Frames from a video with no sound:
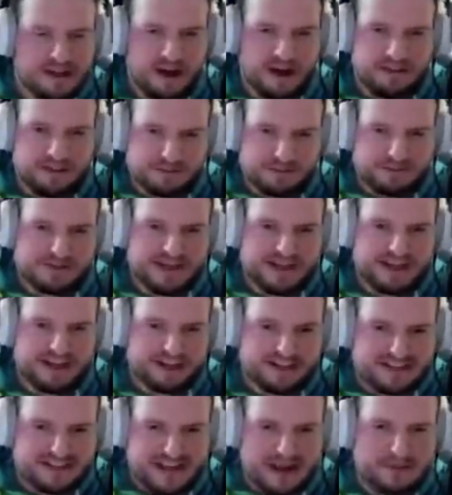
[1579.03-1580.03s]
this
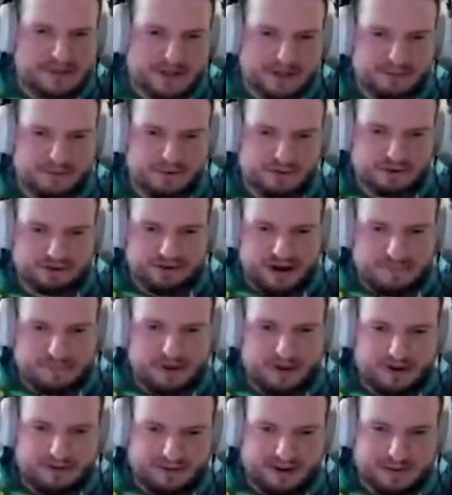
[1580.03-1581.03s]
particular damage boost strat
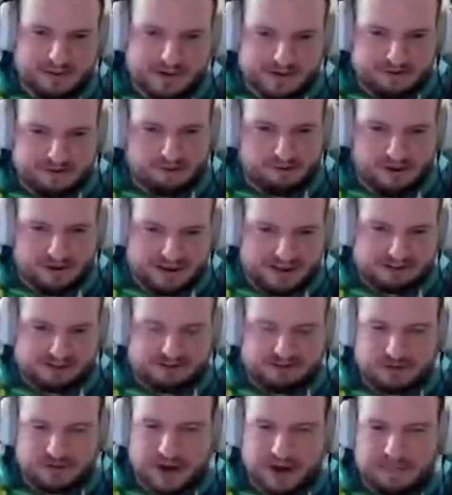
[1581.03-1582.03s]
perfectly, which I've already
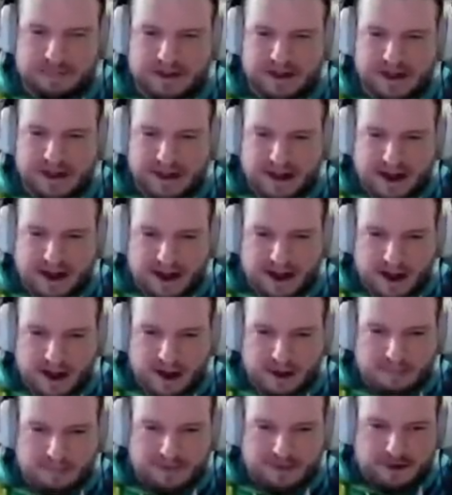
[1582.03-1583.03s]
screwed up,
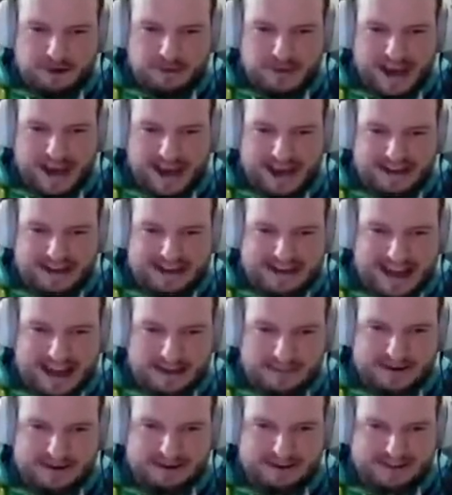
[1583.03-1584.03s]
you can get
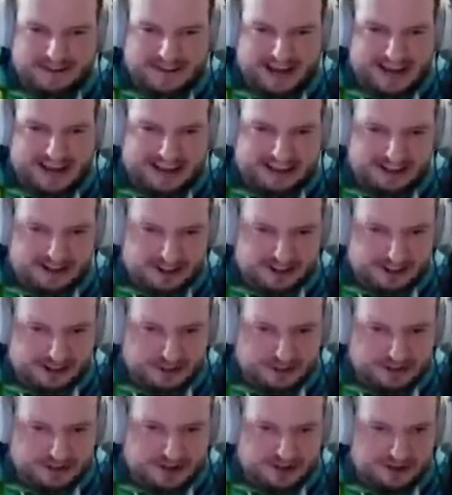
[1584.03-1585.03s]
him into the sand in just
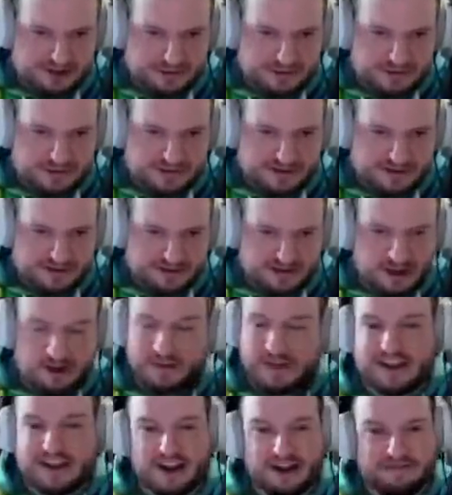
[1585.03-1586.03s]
2 cycles. Oh,
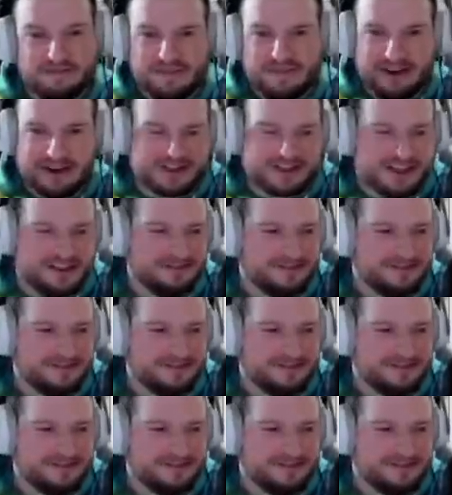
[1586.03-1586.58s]
there you go. Managed it.